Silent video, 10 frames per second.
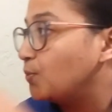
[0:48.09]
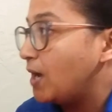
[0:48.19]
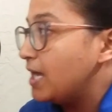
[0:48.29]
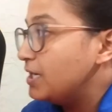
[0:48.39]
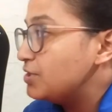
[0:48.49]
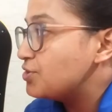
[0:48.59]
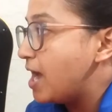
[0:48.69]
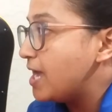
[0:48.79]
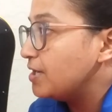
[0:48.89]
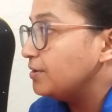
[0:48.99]
red
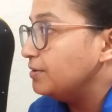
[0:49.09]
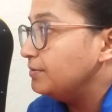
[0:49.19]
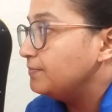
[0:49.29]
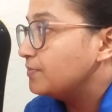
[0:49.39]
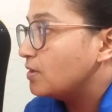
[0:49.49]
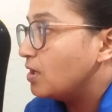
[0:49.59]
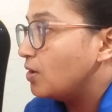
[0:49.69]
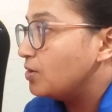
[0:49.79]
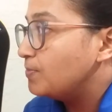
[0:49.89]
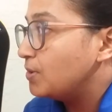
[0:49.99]
triangle,
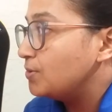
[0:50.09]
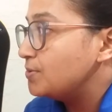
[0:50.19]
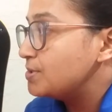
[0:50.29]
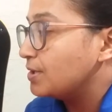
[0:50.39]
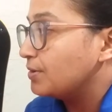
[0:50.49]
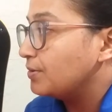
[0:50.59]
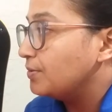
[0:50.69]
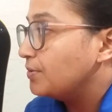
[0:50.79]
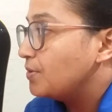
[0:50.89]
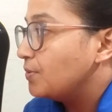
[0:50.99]
blue
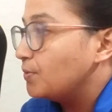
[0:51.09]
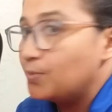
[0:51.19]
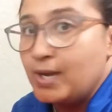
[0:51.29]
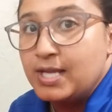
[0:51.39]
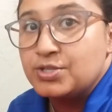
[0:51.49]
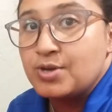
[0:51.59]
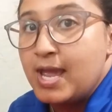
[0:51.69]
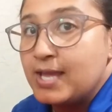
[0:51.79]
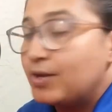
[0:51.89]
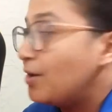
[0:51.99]
circle. Red
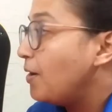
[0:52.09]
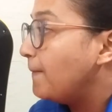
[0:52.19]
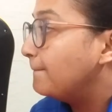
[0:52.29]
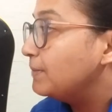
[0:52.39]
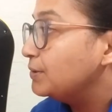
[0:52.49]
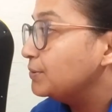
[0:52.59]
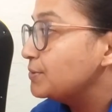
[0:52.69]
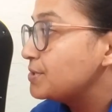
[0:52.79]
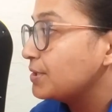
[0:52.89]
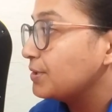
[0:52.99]
triangle,
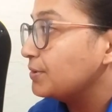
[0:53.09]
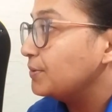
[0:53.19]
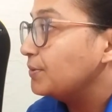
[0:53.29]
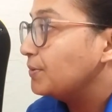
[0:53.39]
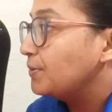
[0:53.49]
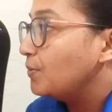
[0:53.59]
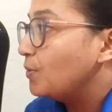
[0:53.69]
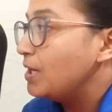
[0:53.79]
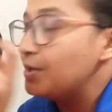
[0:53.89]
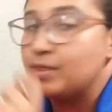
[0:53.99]
blue circle.
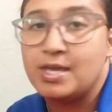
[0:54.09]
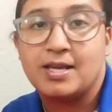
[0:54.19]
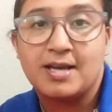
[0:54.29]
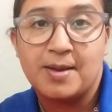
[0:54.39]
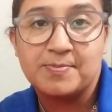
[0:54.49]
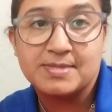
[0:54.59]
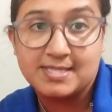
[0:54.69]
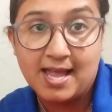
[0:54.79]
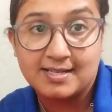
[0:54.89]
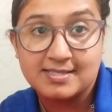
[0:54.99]
What do you think comes
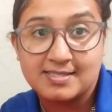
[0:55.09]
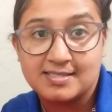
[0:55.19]
next?